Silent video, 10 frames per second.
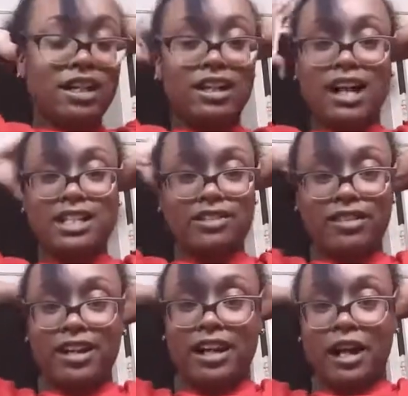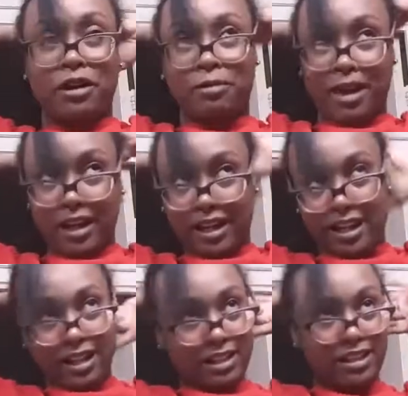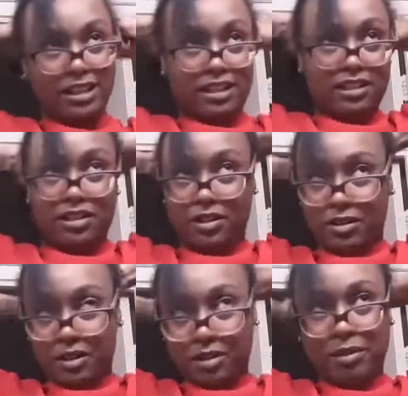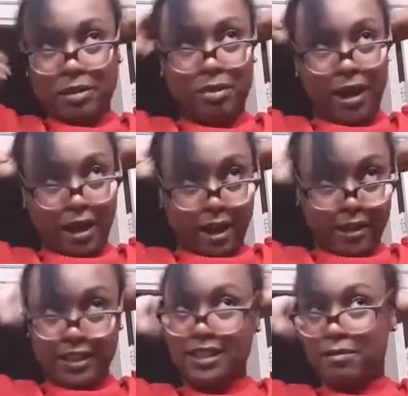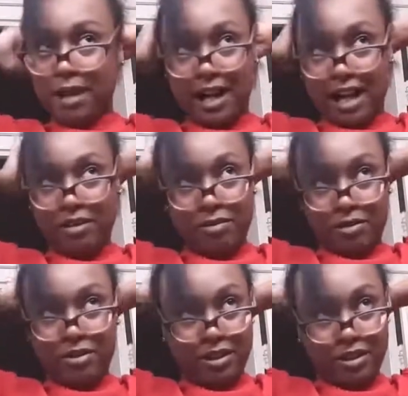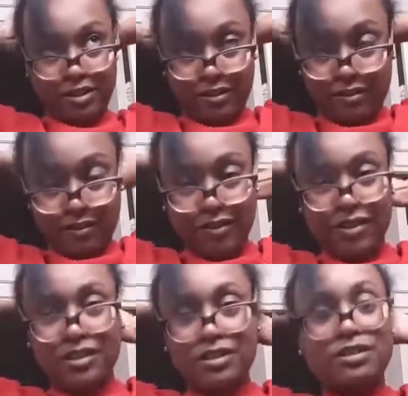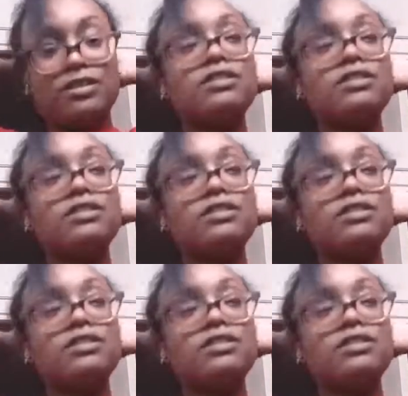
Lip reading: And as of right now, my hair, it does go a little bit past my collarbone in the front.